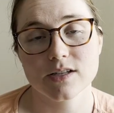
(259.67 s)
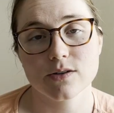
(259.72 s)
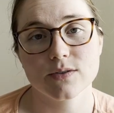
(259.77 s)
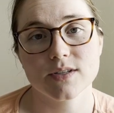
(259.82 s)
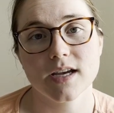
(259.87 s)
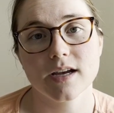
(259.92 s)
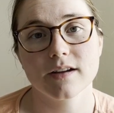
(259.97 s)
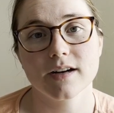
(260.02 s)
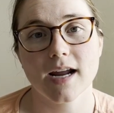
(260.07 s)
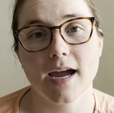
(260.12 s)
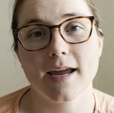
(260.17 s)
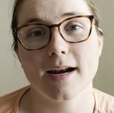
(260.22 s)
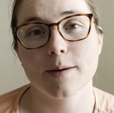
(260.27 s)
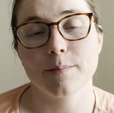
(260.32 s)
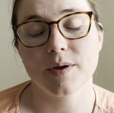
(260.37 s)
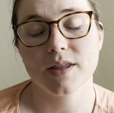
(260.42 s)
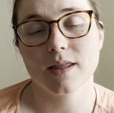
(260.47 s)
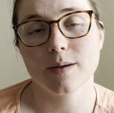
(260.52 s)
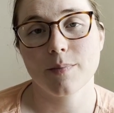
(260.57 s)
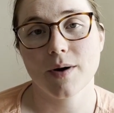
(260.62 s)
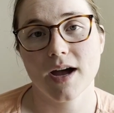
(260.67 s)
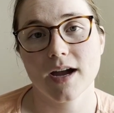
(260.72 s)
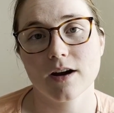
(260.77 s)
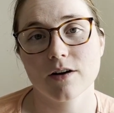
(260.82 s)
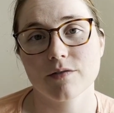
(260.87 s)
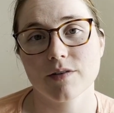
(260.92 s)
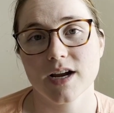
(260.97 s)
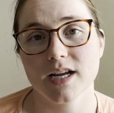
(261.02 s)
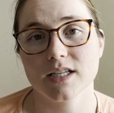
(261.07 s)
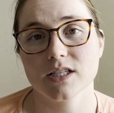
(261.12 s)
you sell an item and the buyer
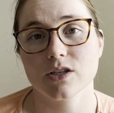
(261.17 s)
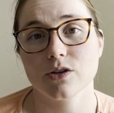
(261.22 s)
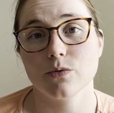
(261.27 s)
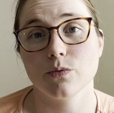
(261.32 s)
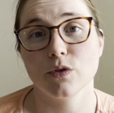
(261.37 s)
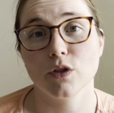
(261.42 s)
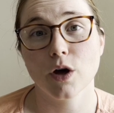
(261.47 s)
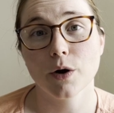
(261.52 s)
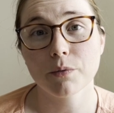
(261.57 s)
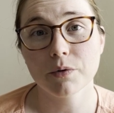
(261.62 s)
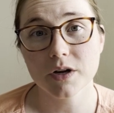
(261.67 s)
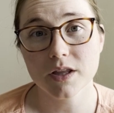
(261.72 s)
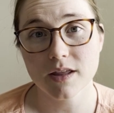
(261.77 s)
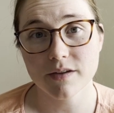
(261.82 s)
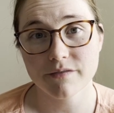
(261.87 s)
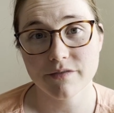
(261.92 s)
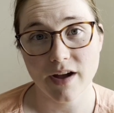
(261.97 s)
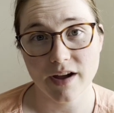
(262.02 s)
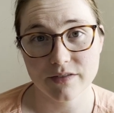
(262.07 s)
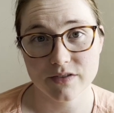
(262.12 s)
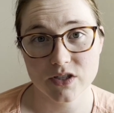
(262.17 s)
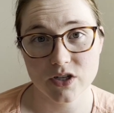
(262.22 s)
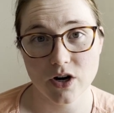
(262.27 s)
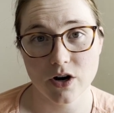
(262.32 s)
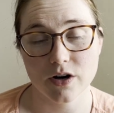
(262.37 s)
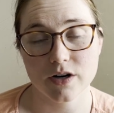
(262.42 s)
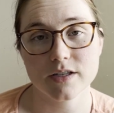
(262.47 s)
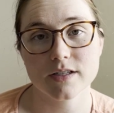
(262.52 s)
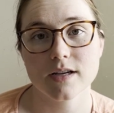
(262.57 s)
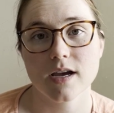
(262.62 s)
rates you lower than 5
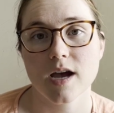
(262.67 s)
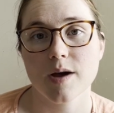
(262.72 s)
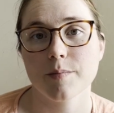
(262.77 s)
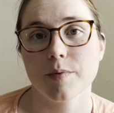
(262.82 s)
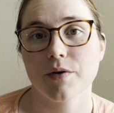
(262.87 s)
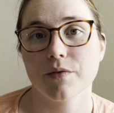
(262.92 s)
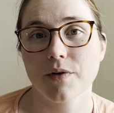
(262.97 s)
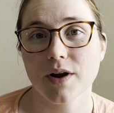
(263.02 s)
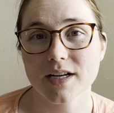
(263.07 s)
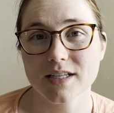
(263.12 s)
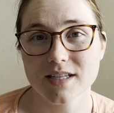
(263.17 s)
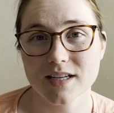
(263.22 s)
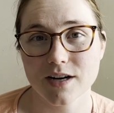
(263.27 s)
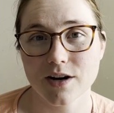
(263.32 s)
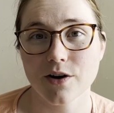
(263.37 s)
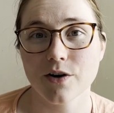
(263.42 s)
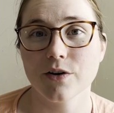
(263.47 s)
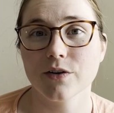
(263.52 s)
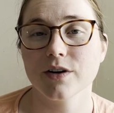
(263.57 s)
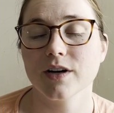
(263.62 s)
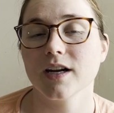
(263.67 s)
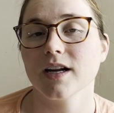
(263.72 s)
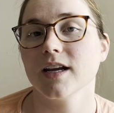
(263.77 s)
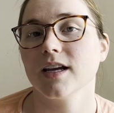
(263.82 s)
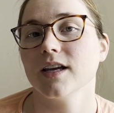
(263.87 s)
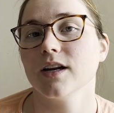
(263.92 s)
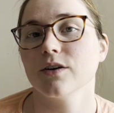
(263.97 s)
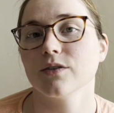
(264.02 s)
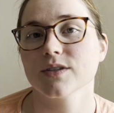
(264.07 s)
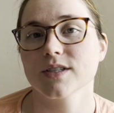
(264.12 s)
stars, but writes a note,
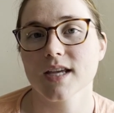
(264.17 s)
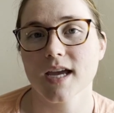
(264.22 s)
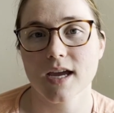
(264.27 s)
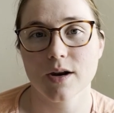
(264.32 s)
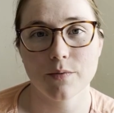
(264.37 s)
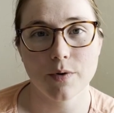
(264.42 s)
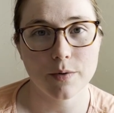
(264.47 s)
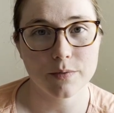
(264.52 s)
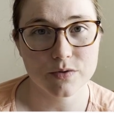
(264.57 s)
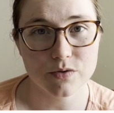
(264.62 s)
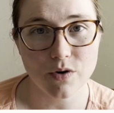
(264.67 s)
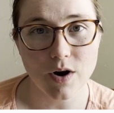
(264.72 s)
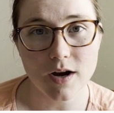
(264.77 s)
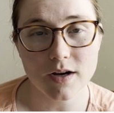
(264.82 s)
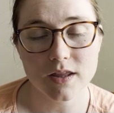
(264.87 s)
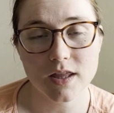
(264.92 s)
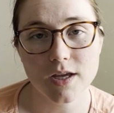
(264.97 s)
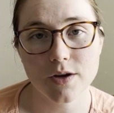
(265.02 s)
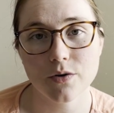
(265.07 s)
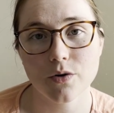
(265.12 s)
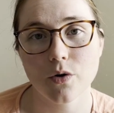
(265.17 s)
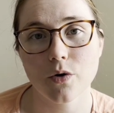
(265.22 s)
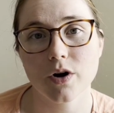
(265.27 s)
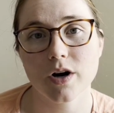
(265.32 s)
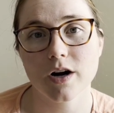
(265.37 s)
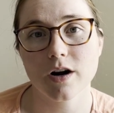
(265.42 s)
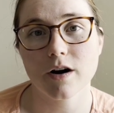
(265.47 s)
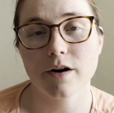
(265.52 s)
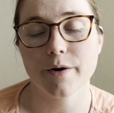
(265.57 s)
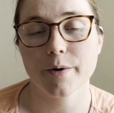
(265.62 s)
you know, saying what was wrong with the
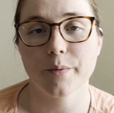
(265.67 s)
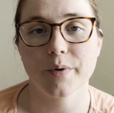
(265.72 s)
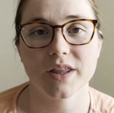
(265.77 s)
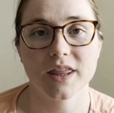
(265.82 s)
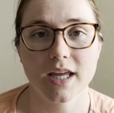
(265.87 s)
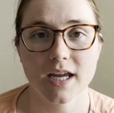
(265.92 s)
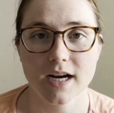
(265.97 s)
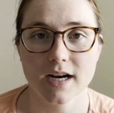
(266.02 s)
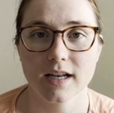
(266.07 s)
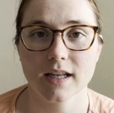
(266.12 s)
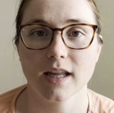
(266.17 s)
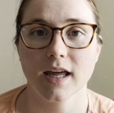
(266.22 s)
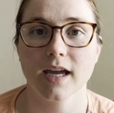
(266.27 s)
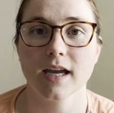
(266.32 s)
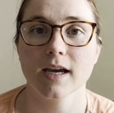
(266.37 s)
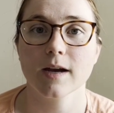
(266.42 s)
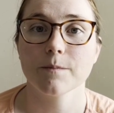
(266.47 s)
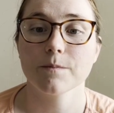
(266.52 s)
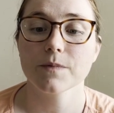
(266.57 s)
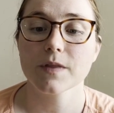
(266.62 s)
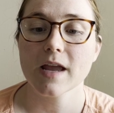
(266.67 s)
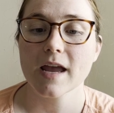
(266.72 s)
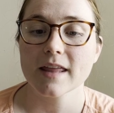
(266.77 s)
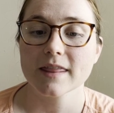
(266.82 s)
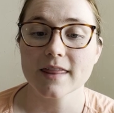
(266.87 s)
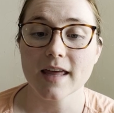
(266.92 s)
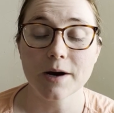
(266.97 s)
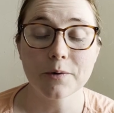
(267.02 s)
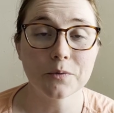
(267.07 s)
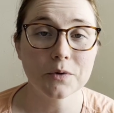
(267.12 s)
order or what they didn't like,
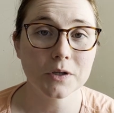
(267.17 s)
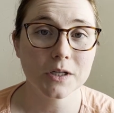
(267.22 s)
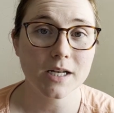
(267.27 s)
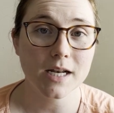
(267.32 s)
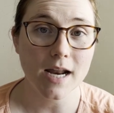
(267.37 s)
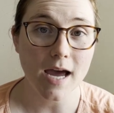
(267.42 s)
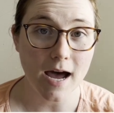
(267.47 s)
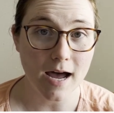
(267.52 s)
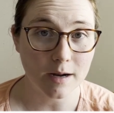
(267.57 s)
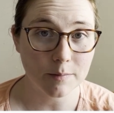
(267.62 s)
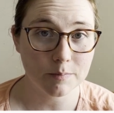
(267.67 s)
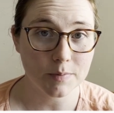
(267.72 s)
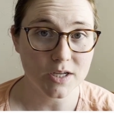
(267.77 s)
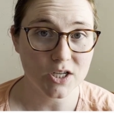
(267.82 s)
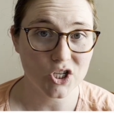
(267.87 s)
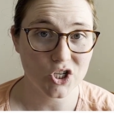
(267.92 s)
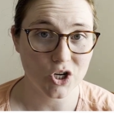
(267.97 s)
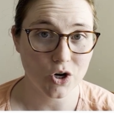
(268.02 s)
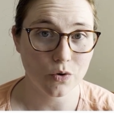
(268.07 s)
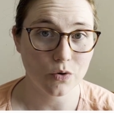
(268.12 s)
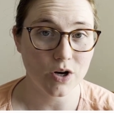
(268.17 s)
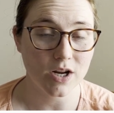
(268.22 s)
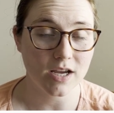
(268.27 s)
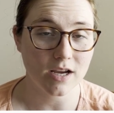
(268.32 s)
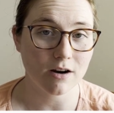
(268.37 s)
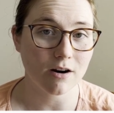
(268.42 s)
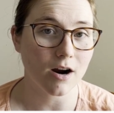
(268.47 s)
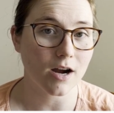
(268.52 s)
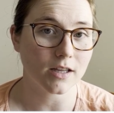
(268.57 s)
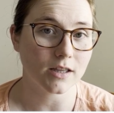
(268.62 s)
that will not be shown
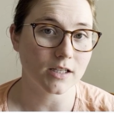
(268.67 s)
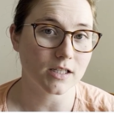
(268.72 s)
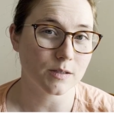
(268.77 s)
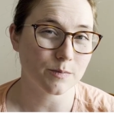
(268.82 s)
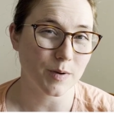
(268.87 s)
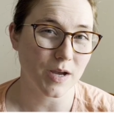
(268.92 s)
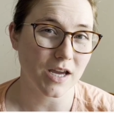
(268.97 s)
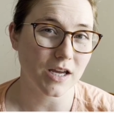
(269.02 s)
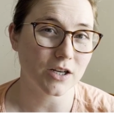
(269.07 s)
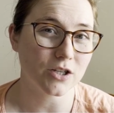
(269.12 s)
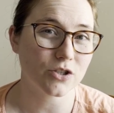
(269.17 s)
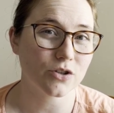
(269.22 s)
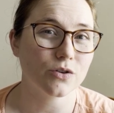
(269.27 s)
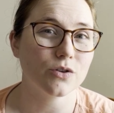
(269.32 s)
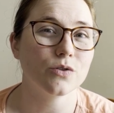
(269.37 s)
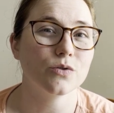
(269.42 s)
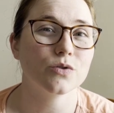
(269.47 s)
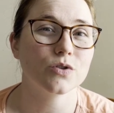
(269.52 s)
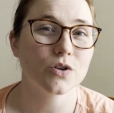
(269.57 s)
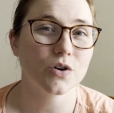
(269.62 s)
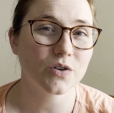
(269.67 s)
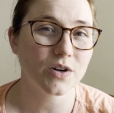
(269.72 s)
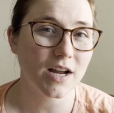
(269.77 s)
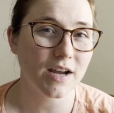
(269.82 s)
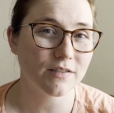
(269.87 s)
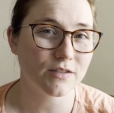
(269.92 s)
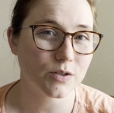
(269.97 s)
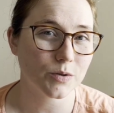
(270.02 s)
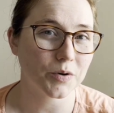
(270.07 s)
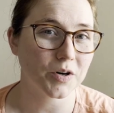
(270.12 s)
here on this page. So you don't
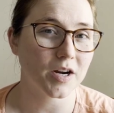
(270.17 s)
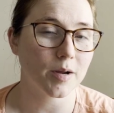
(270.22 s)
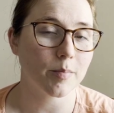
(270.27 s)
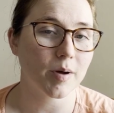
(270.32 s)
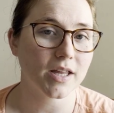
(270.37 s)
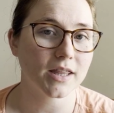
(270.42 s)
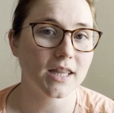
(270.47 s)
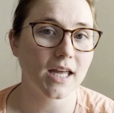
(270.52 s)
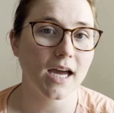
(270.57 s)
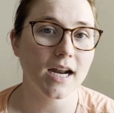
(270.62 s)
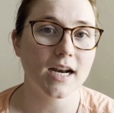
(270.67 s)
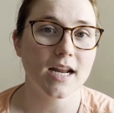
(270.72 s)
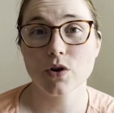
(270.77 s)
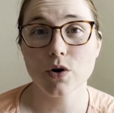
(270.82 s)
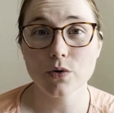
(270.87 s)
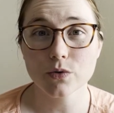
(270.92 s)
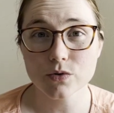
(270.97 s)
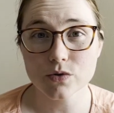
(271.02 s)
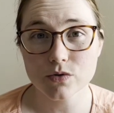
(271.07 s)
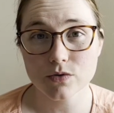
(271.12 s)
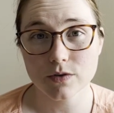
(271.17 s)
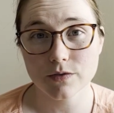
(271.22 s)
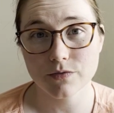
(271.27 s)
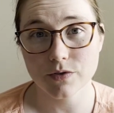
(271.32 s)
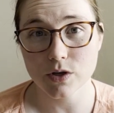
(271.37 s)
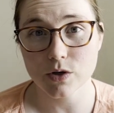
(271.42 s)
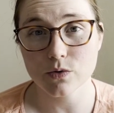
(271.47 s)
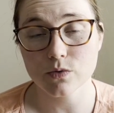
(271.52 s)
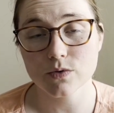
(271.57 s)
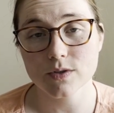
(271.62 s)
have to worry about that. Those
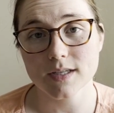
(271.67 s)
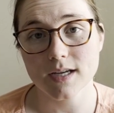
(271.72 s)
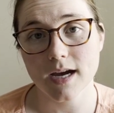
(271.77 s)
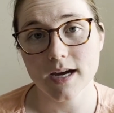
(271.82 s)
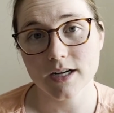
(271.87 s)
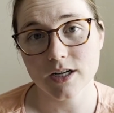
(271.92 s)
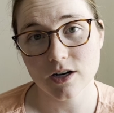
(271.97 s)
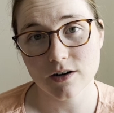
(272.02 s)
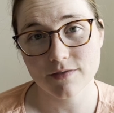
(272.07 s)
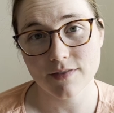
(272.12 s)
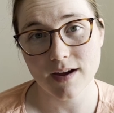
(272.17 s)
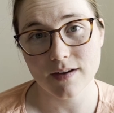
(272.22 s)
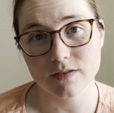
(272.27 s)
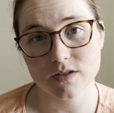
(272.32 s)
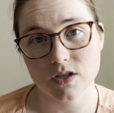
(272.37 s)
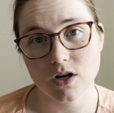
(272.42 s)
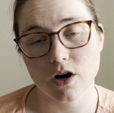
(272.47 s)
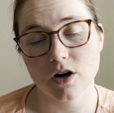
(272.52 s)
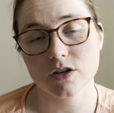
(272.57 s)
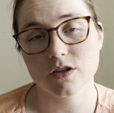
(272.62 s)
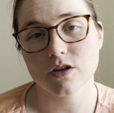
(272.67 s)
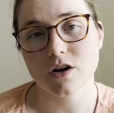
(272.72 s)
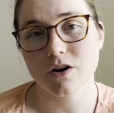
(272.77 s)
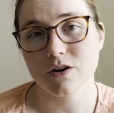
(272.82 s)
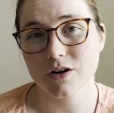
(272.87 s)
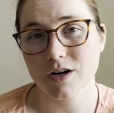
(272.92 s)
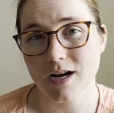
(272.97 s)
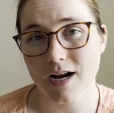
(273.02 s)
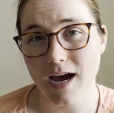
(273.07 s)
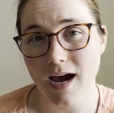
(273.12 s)
reviews under 5 stars are
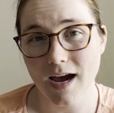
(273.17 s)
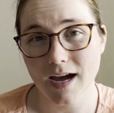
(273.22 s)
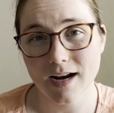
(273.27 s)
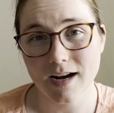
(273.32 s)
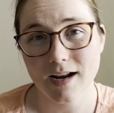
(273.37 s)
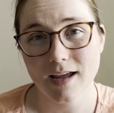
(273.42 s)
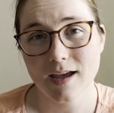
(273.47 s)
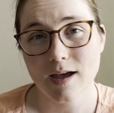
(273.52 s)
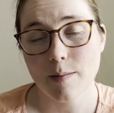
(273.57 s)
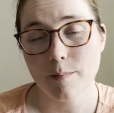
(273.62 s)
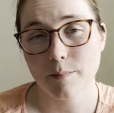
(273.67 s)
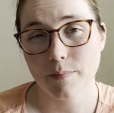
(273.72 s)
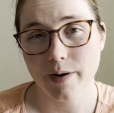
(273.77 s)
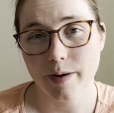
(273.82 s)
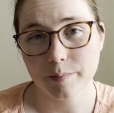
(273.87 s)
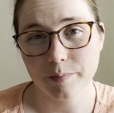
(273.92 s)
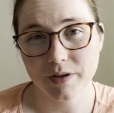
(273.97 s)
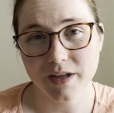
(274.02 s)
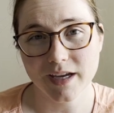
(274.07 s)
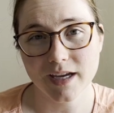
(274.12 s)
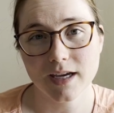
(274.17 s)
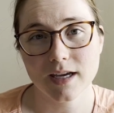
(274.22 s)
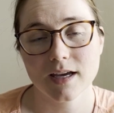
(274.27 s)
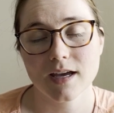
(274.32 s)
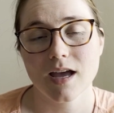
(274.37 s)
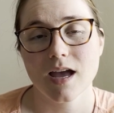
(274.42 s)
not public.